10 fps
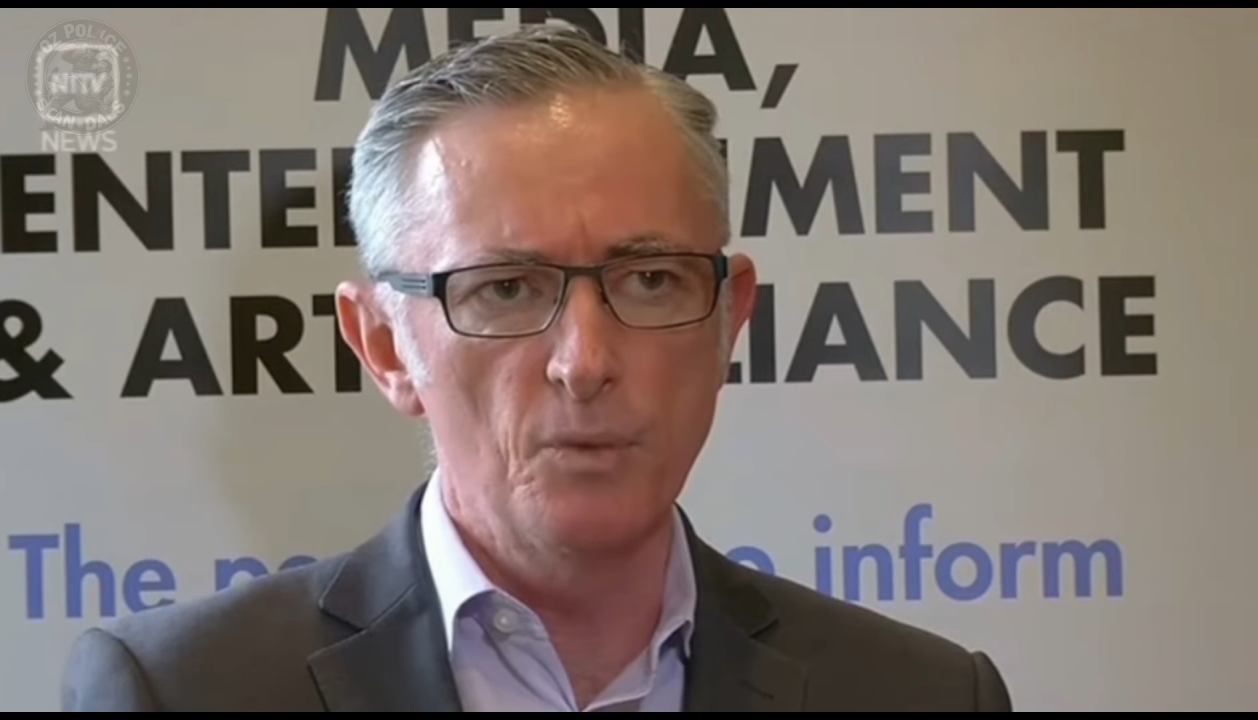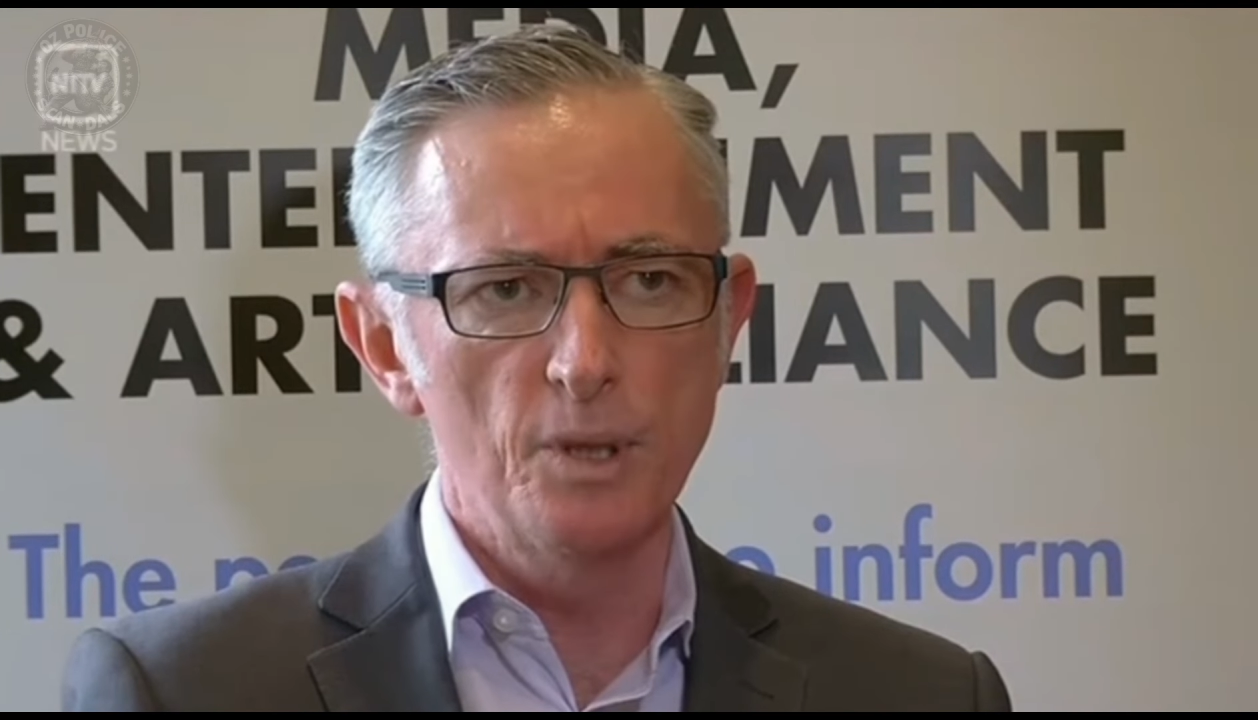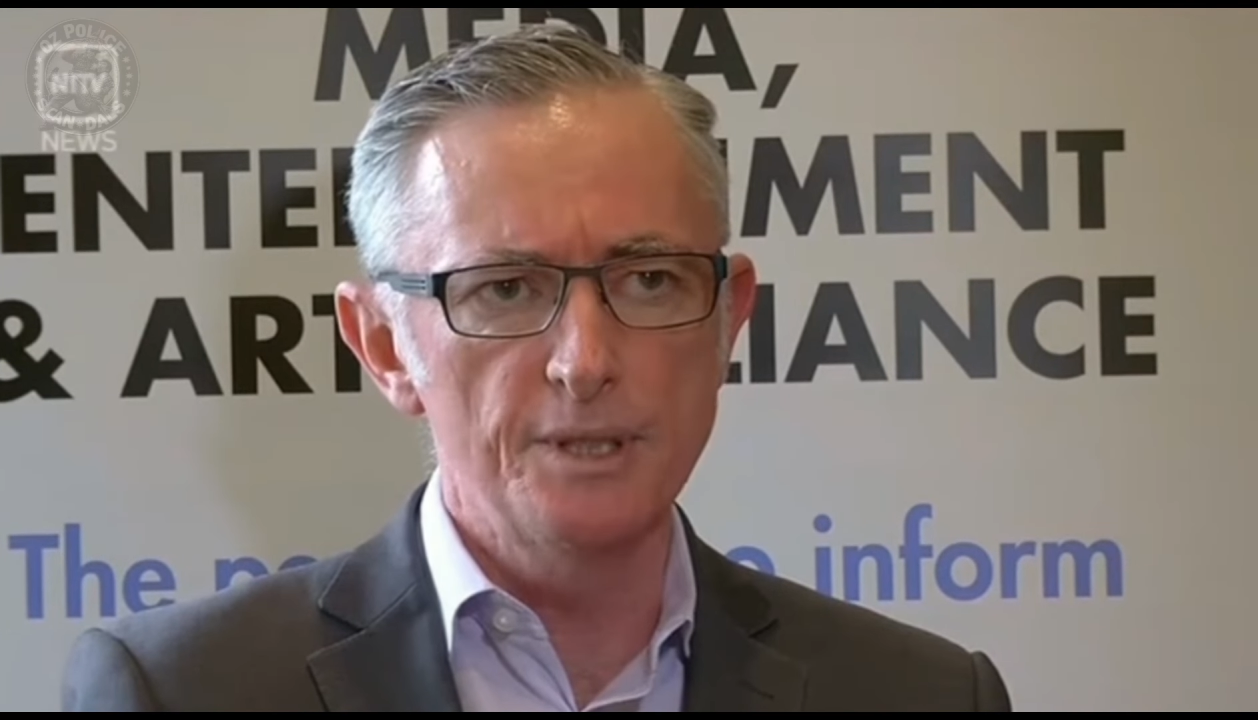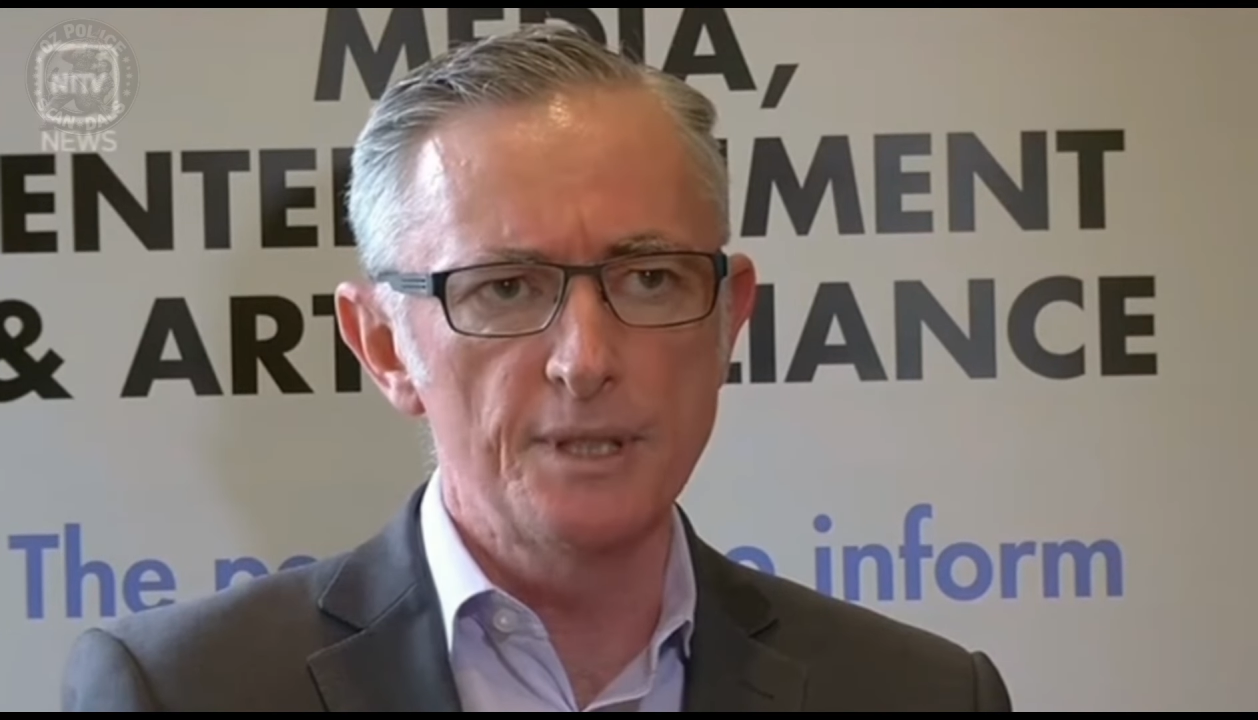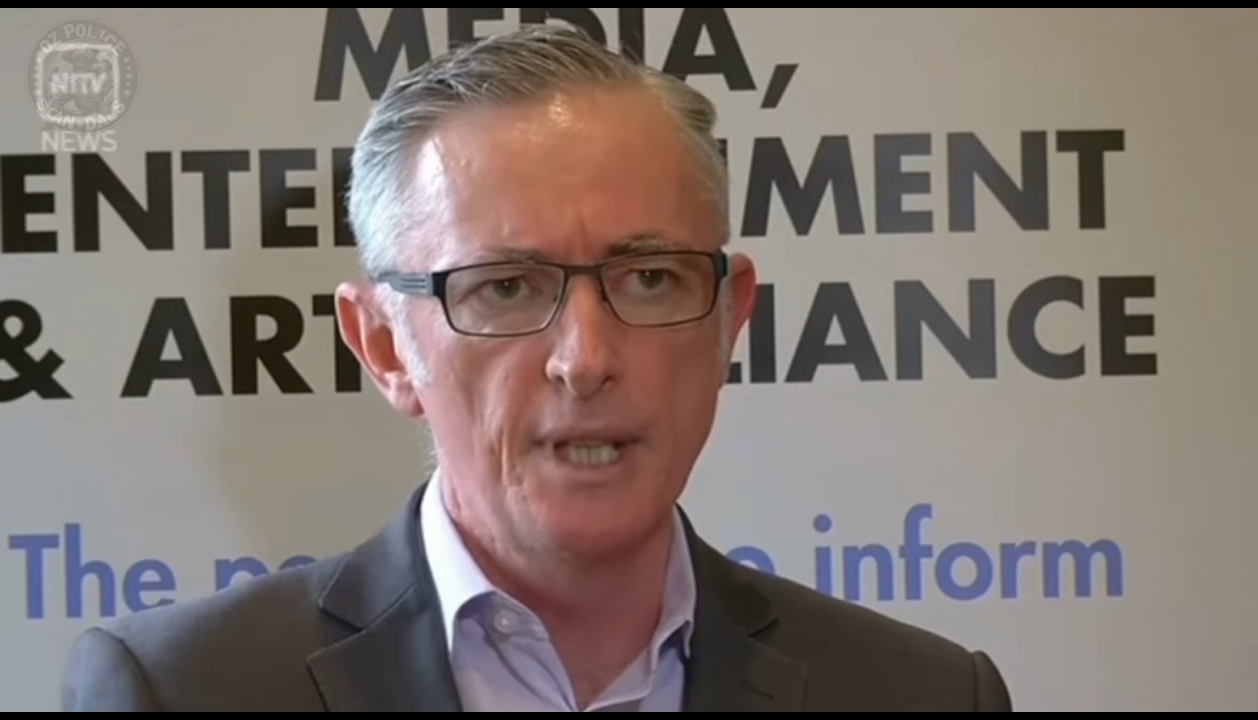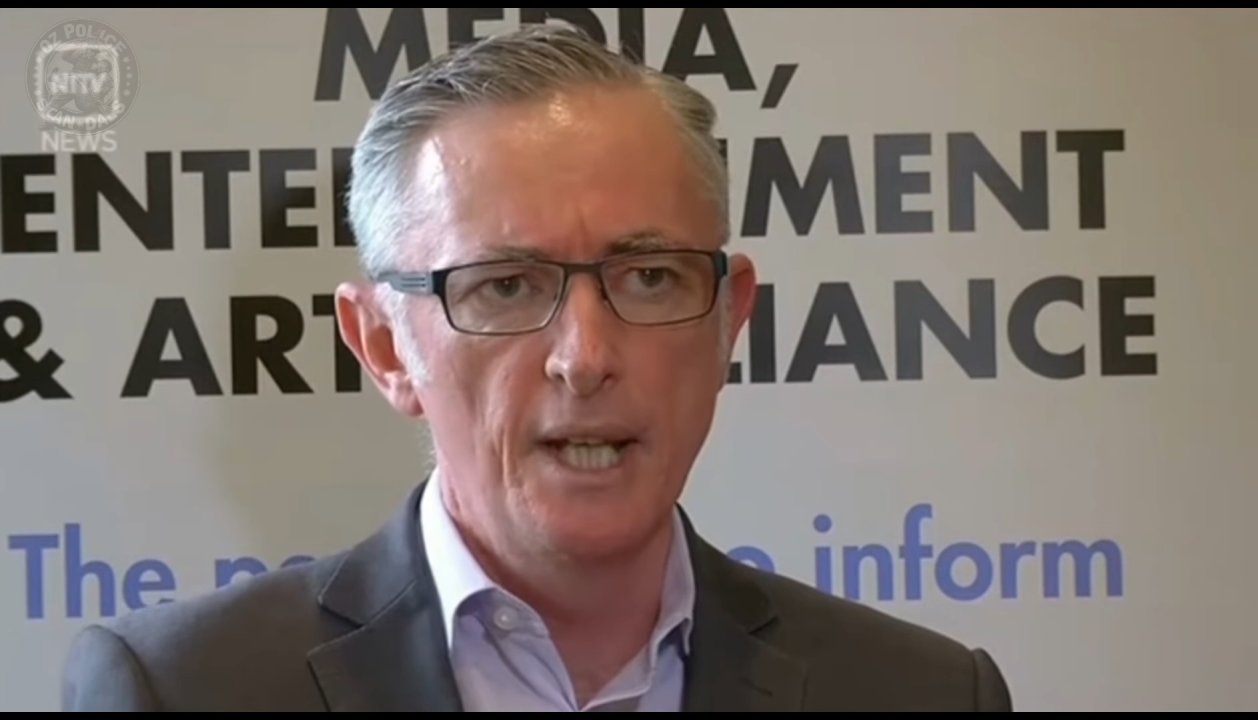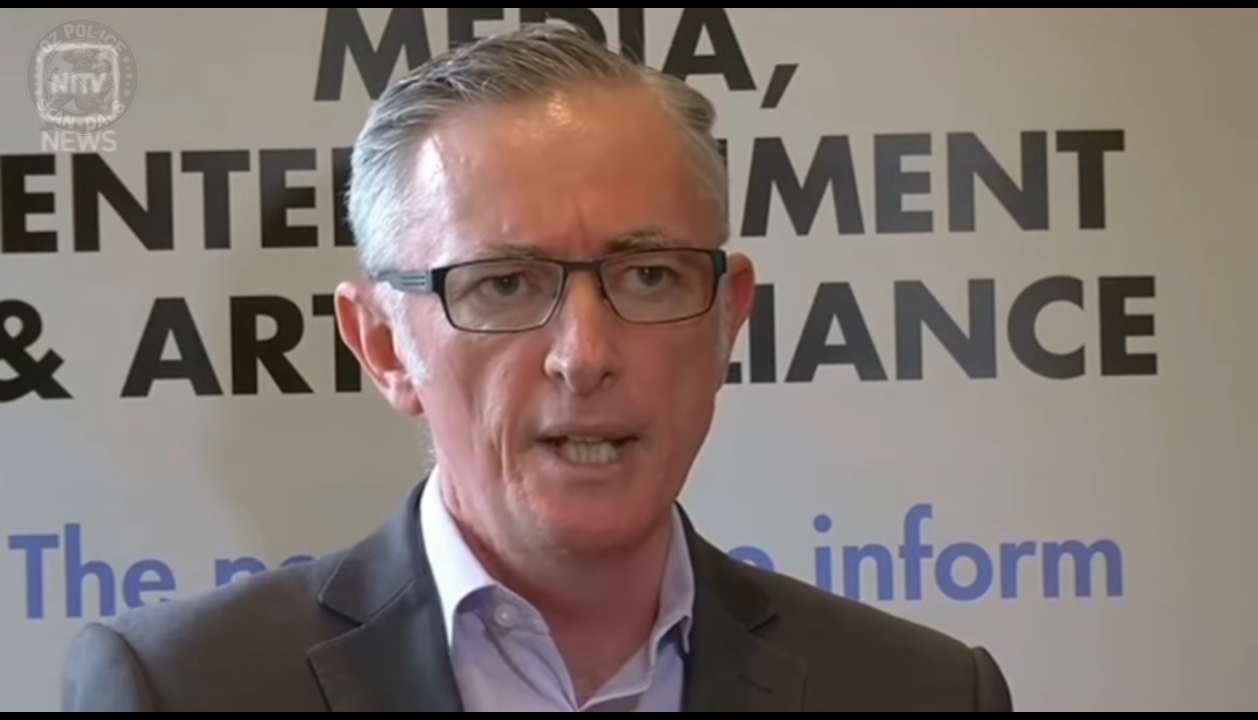was